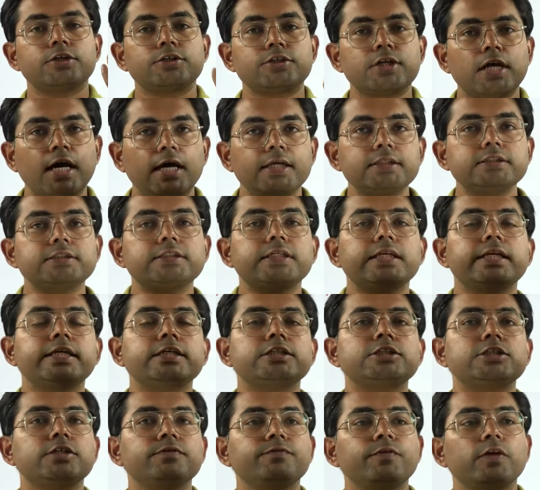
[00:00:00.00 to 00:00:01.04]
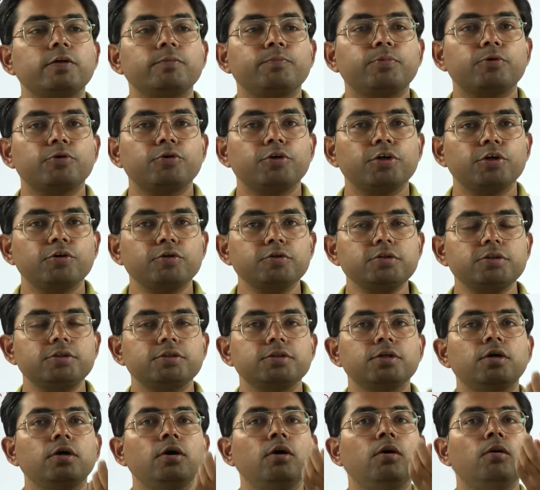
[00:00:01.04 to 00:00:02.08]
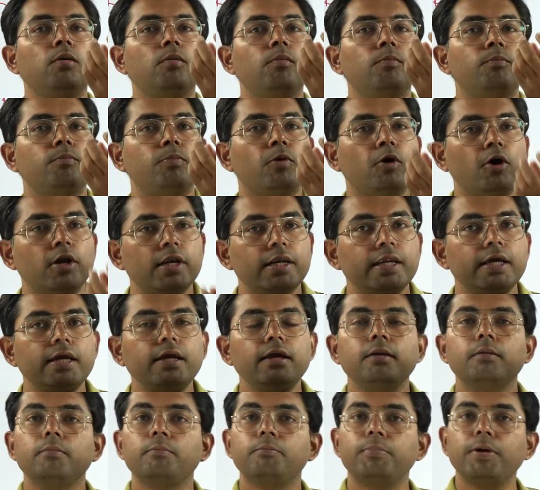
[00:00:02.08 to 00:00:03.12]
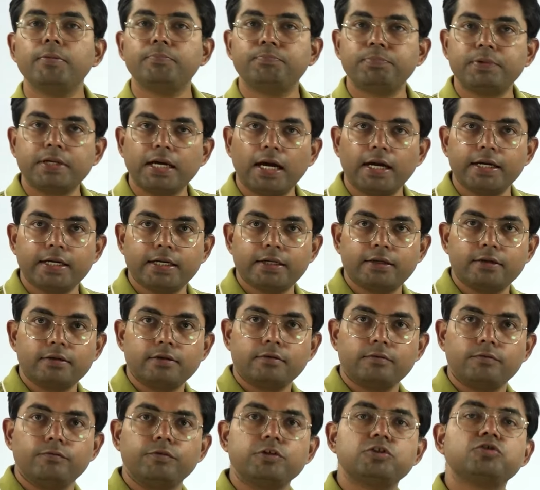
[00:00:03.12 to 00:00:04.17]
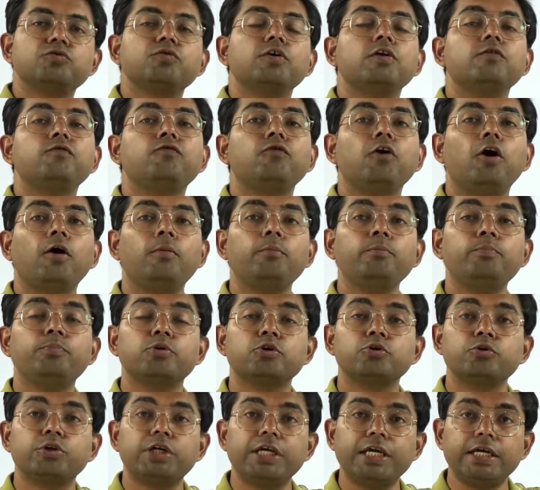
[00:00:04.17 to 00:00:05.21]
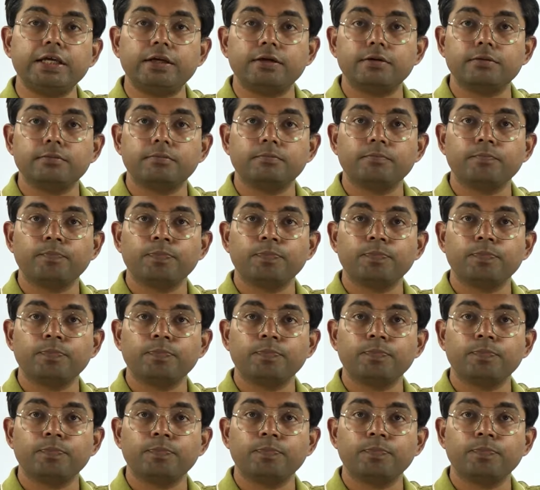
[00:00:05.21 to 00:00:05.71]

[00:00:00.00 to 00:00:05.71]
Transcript: translation will produce polypeptide, which will form protein.